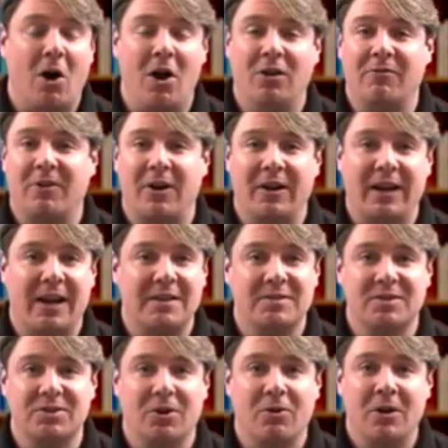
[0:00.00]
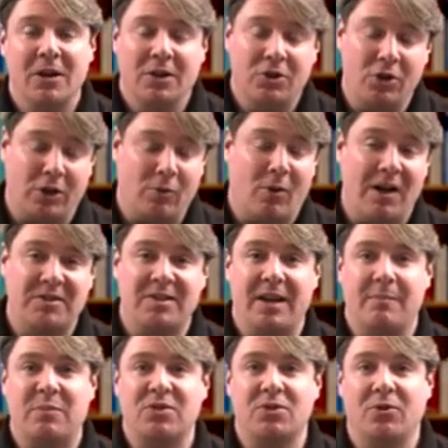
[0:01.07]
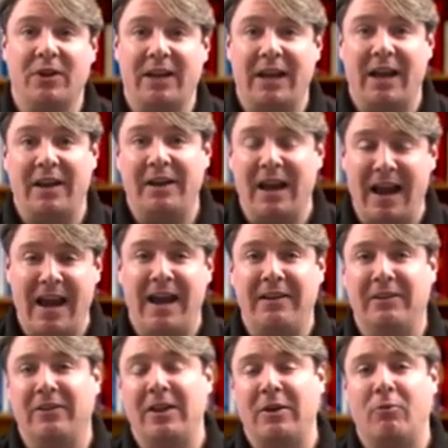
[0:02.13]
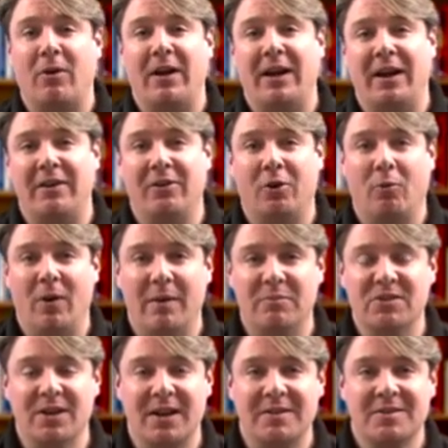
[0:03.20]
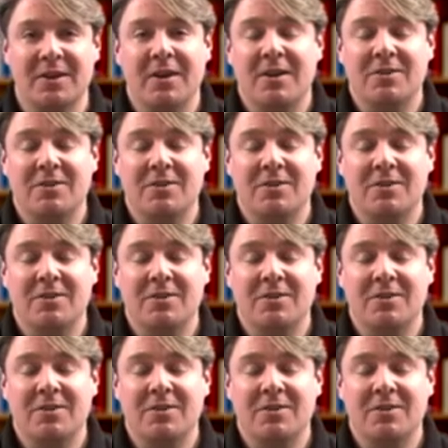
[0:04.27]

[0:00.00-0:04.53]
all of our guests, so you can watch the episode again and link right onto their websites.